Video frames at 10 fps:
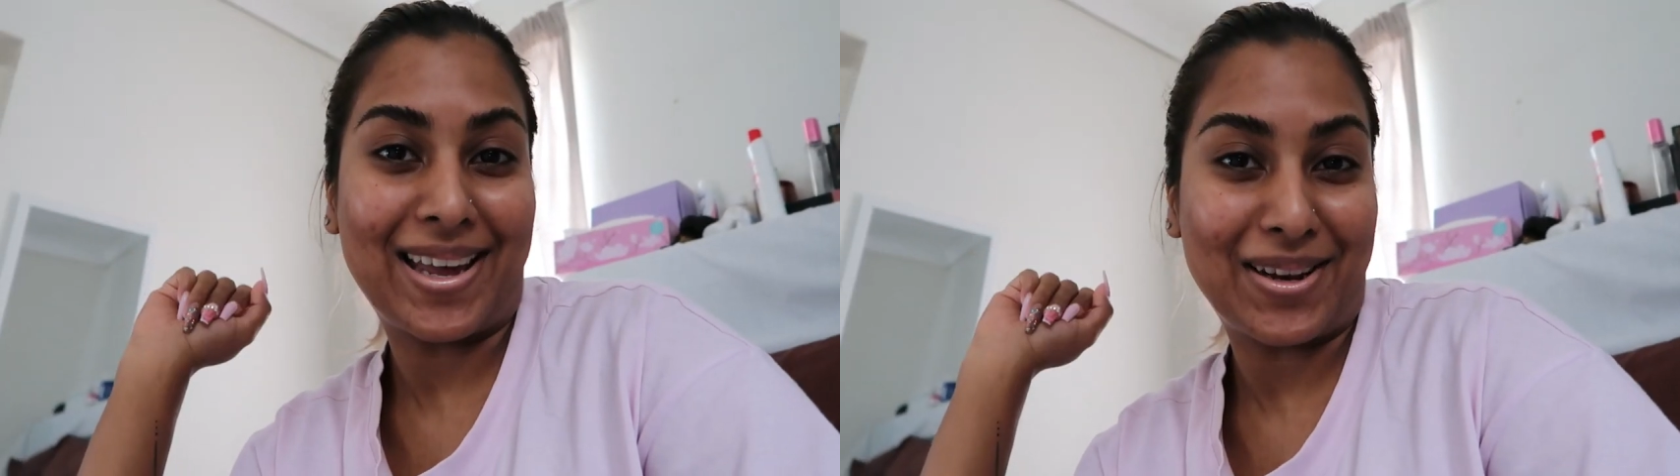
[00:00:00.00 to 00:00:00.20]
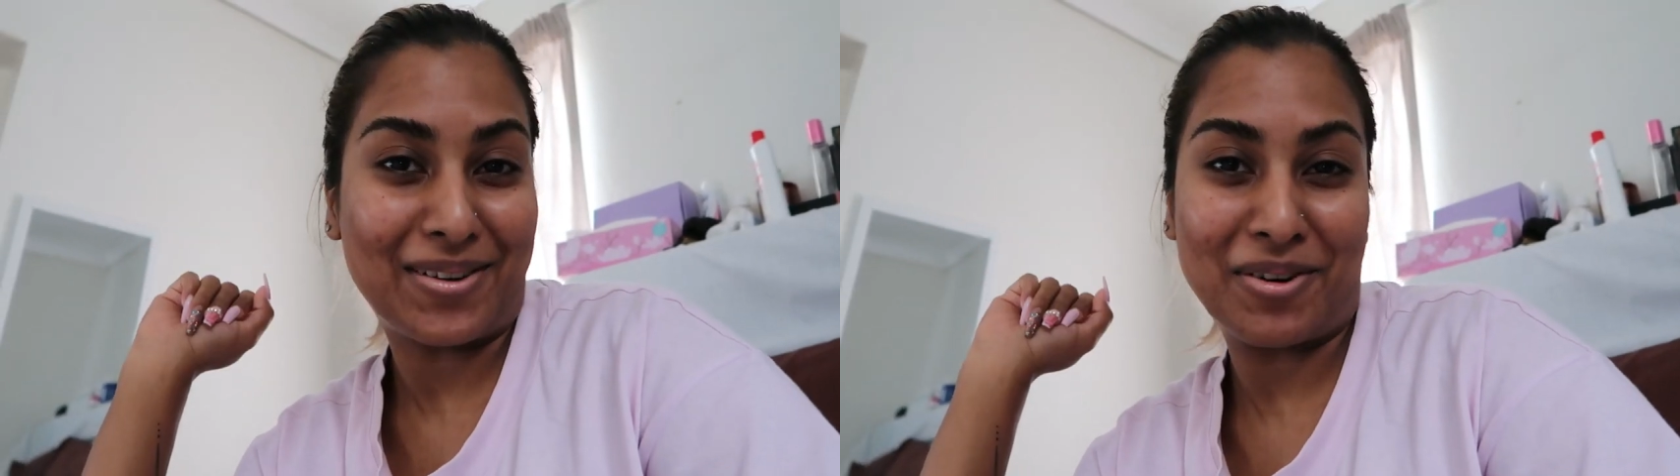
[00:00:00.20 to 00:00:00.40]

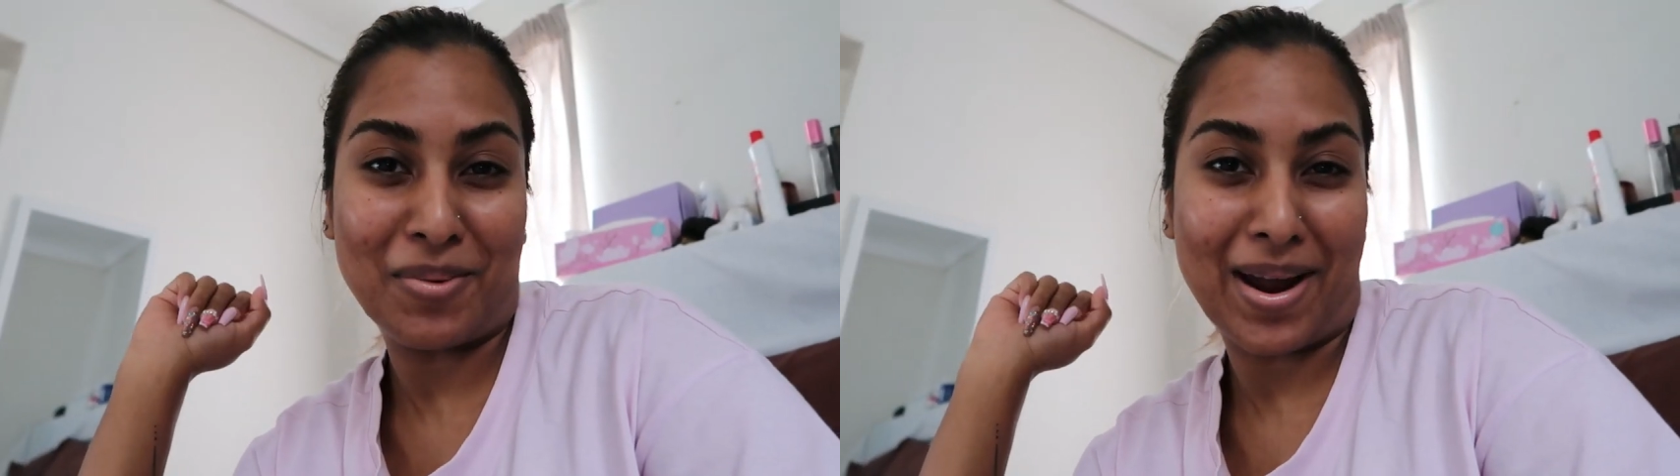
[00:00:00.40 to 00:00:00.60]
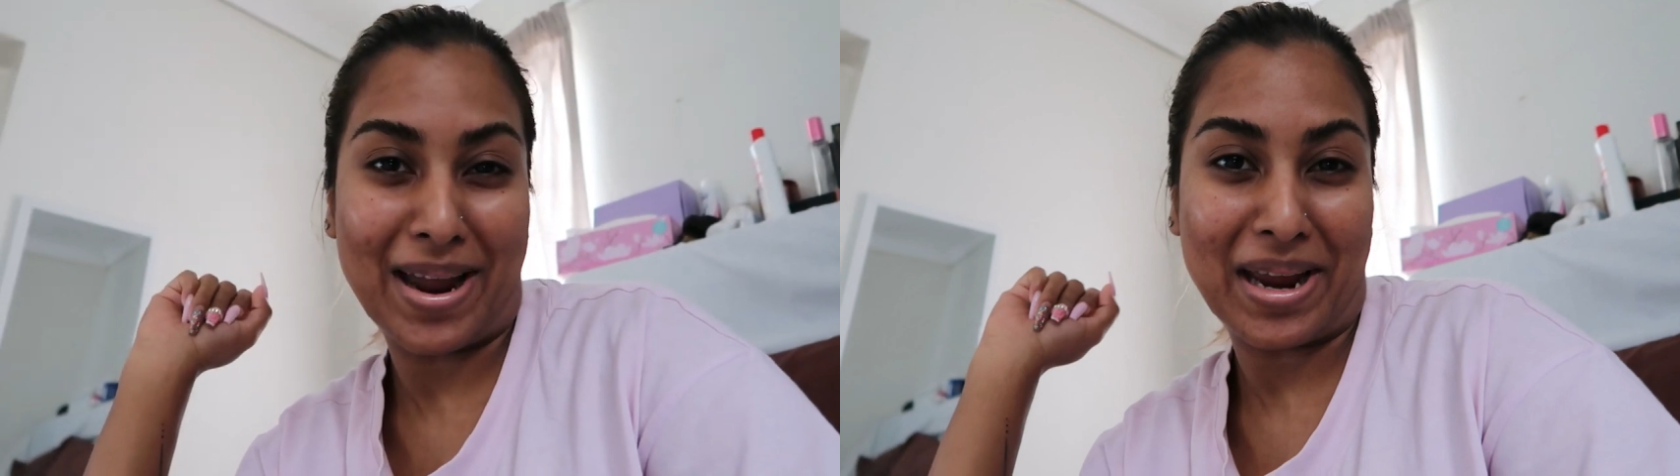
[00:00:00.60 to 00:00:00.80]
hello
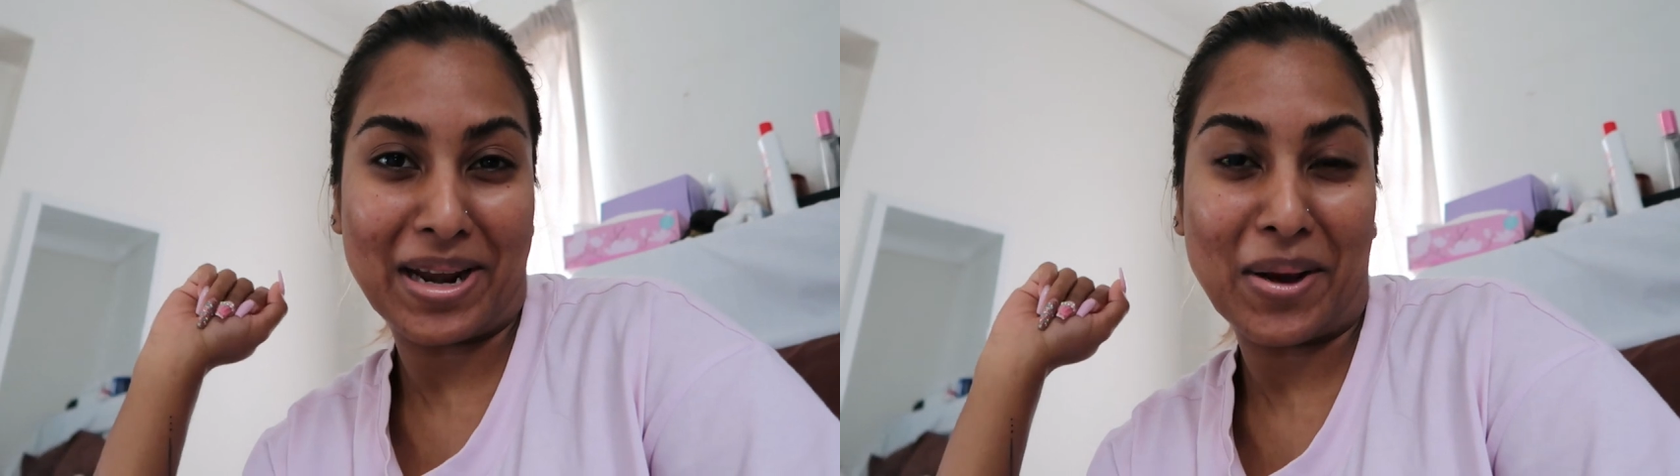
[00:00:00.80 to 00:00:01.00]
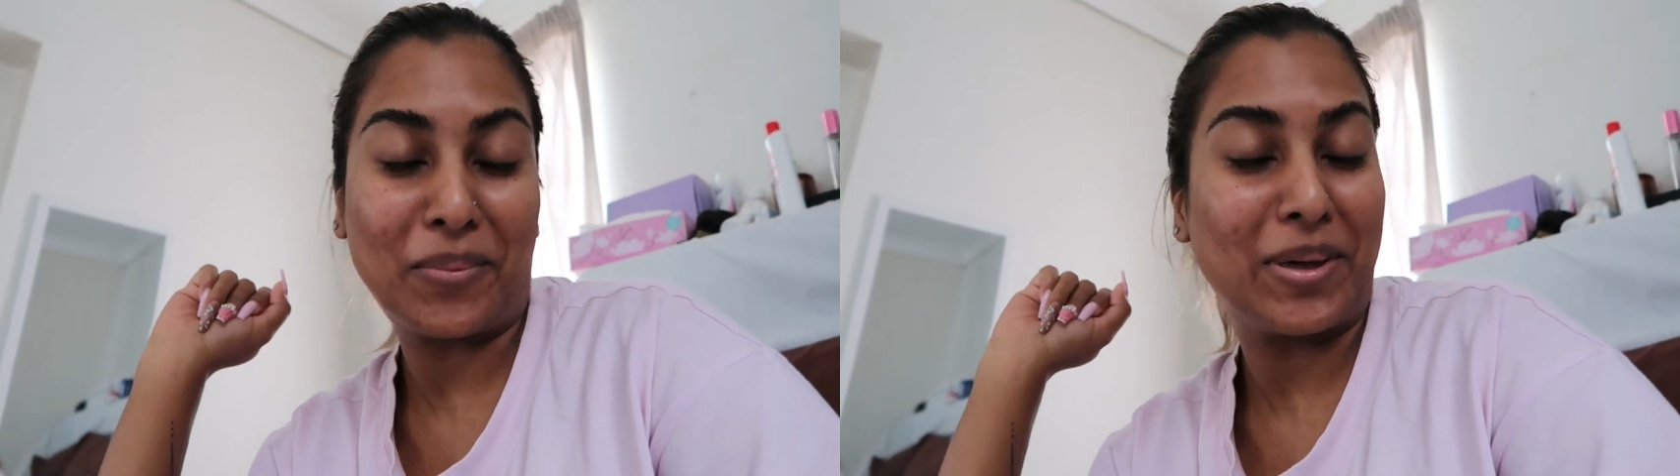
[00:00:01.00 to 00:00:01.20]

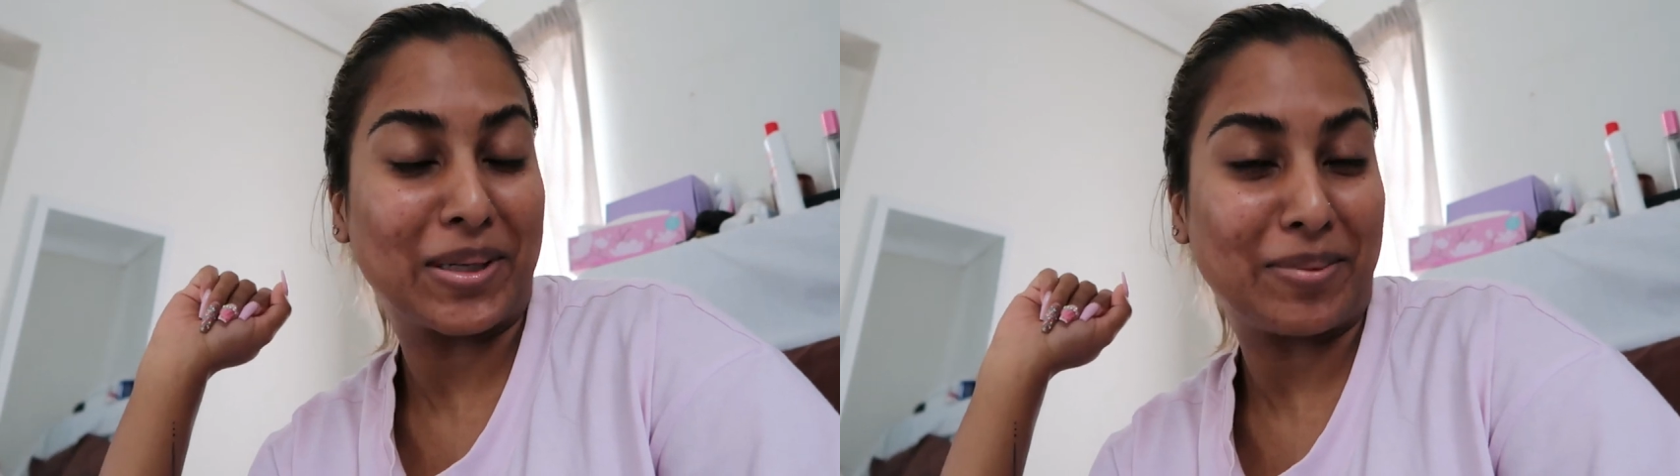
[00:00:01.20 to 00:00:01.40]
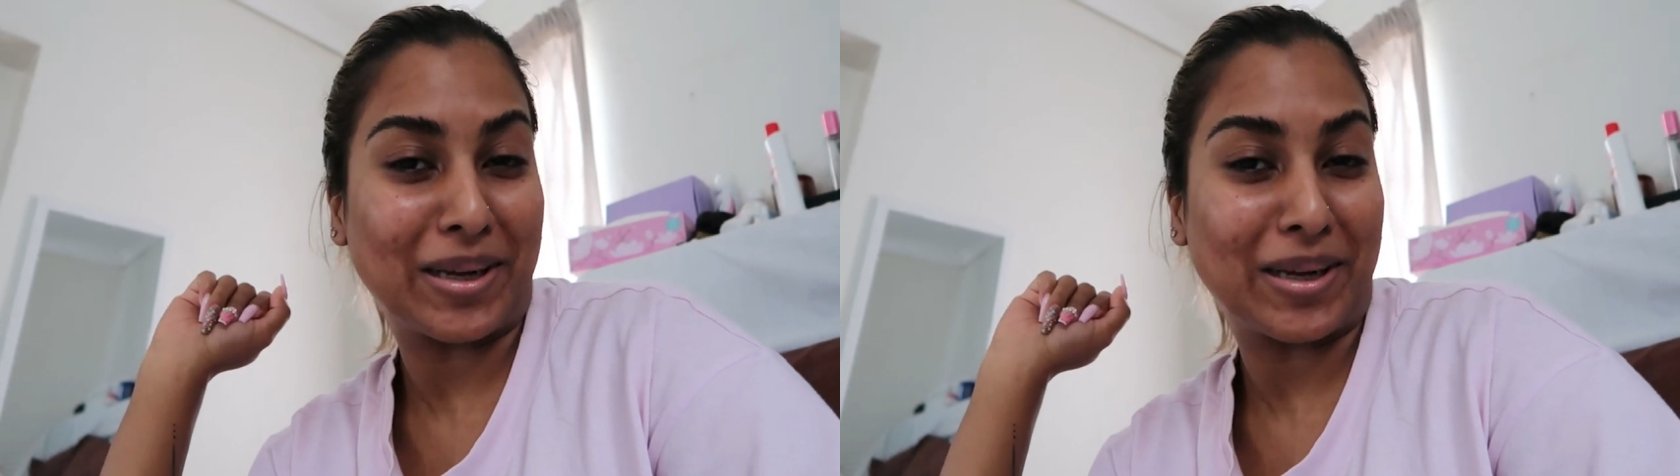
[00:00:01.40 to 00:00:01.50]
everyone welcome